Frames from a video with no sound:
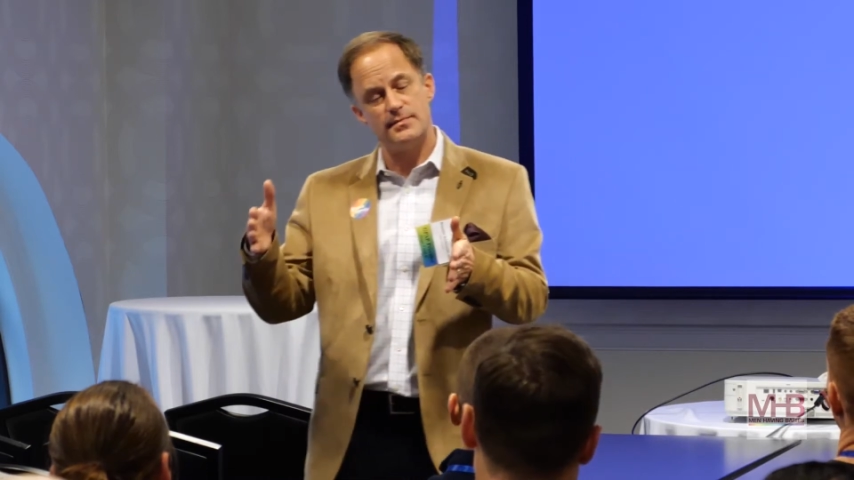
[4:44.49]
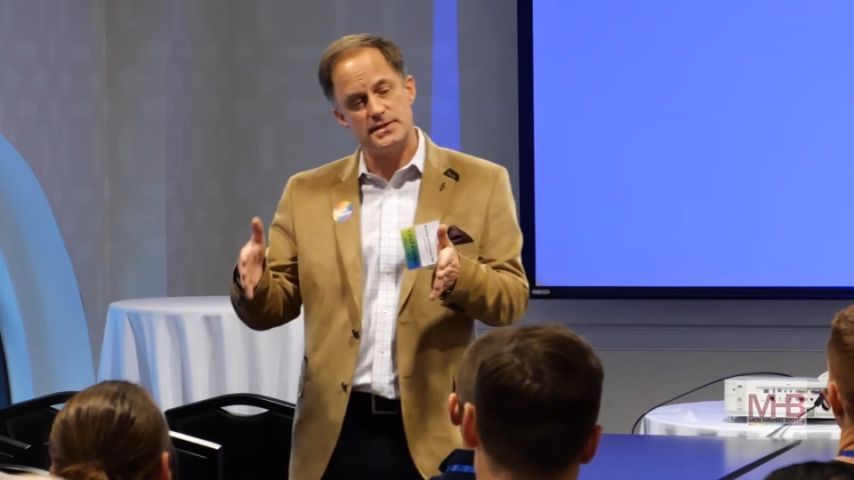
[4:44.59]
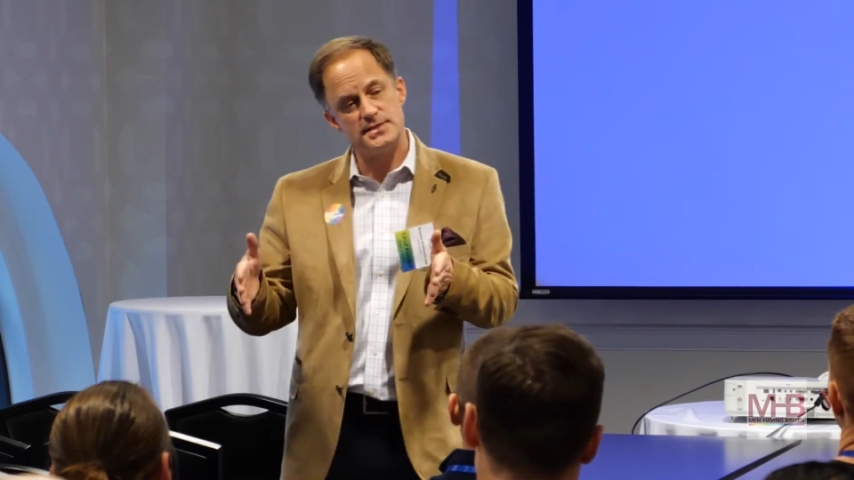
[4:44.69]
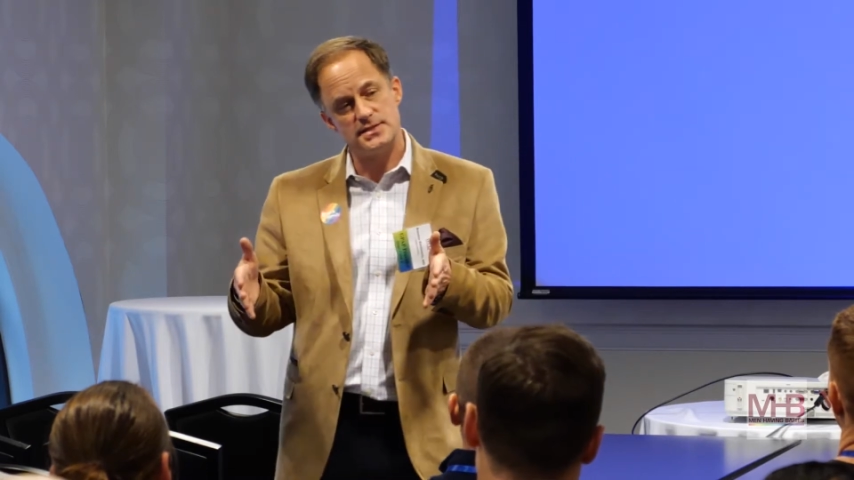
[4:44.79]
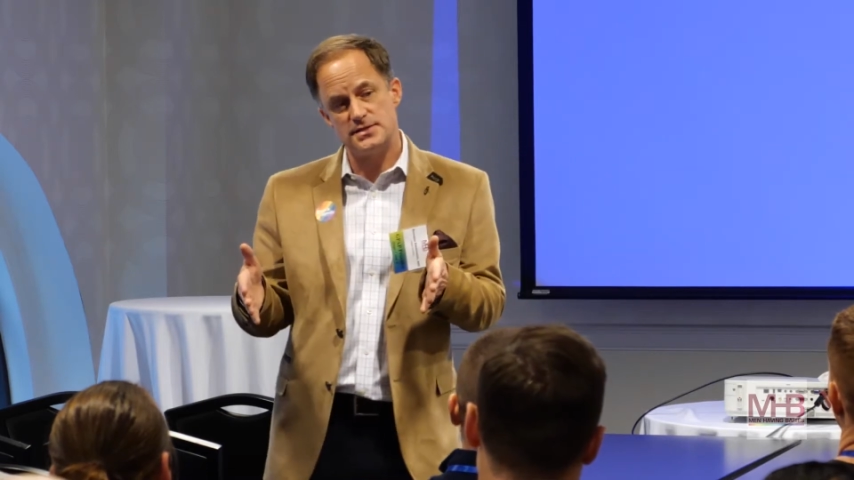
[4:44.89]

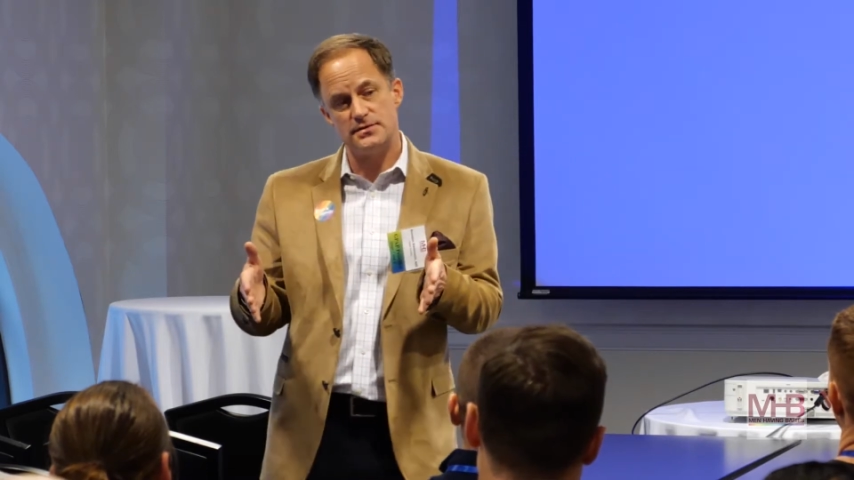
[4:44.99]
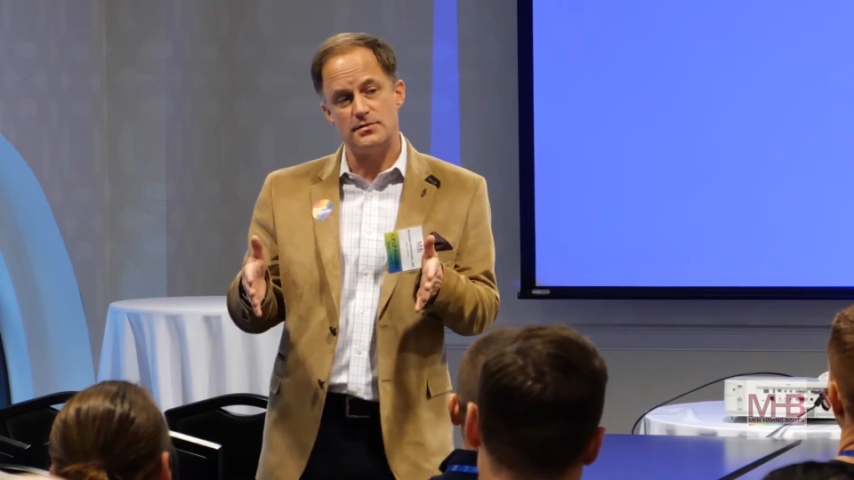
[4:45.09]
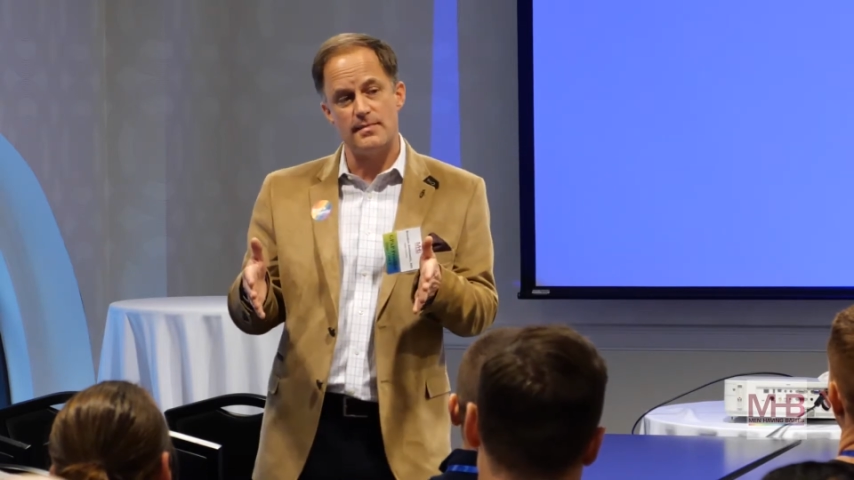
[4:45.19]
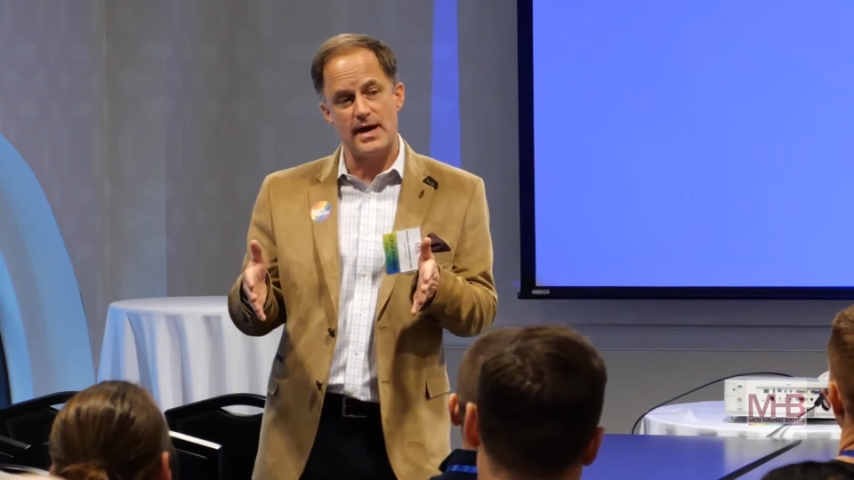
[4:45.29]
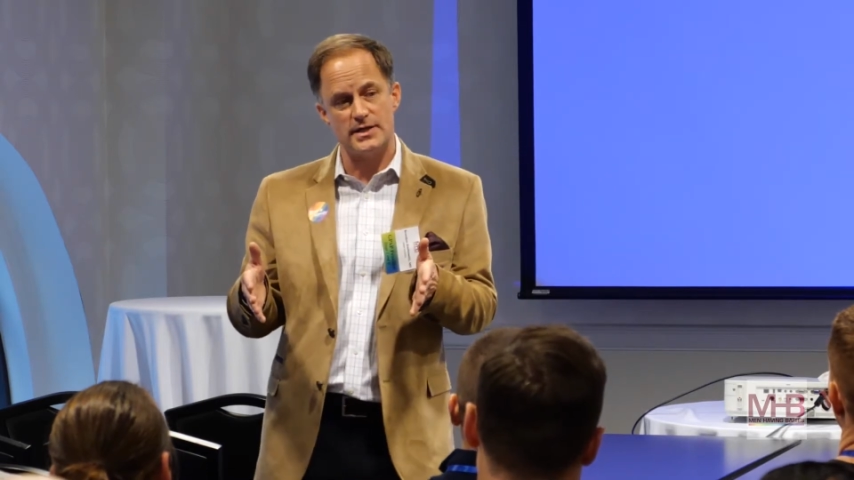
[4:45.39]
months until you
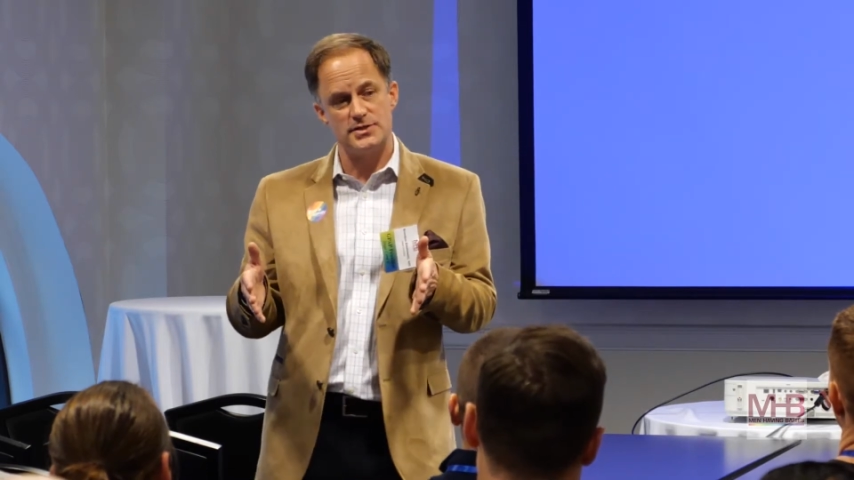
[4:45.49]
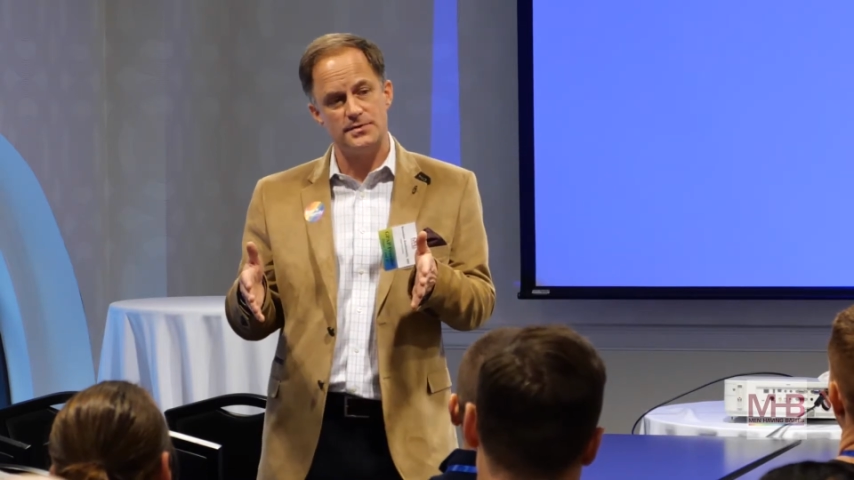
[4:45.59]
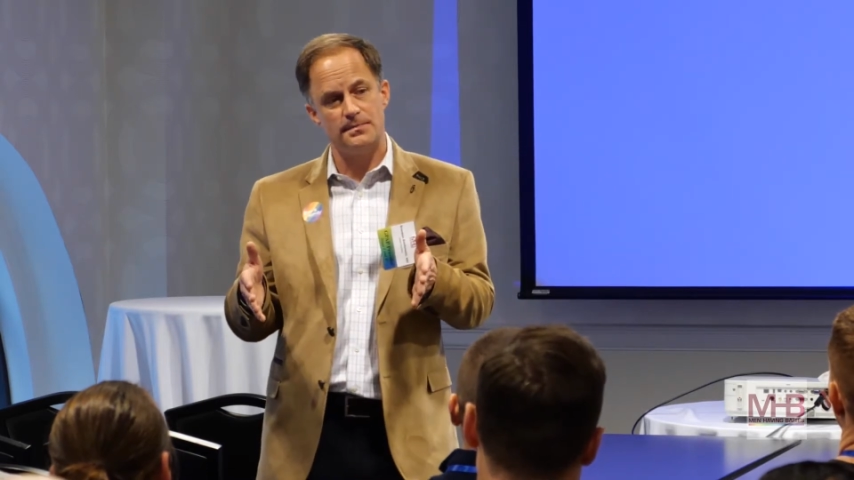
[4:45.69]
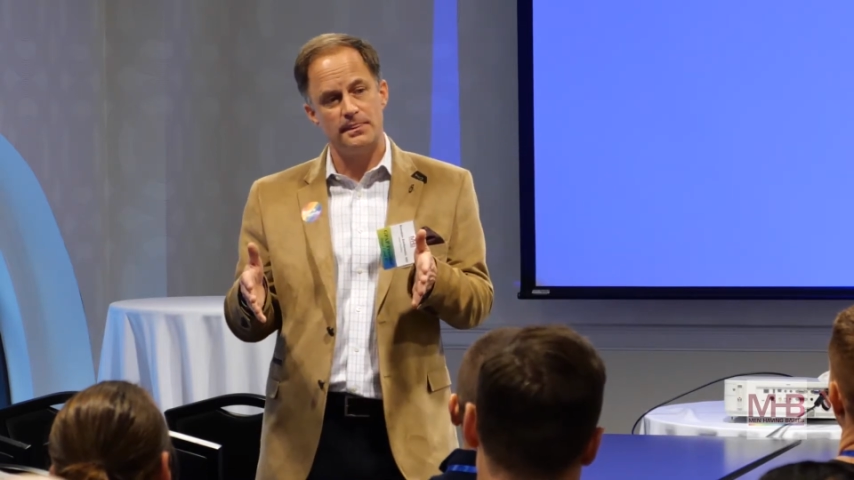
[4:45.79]
match.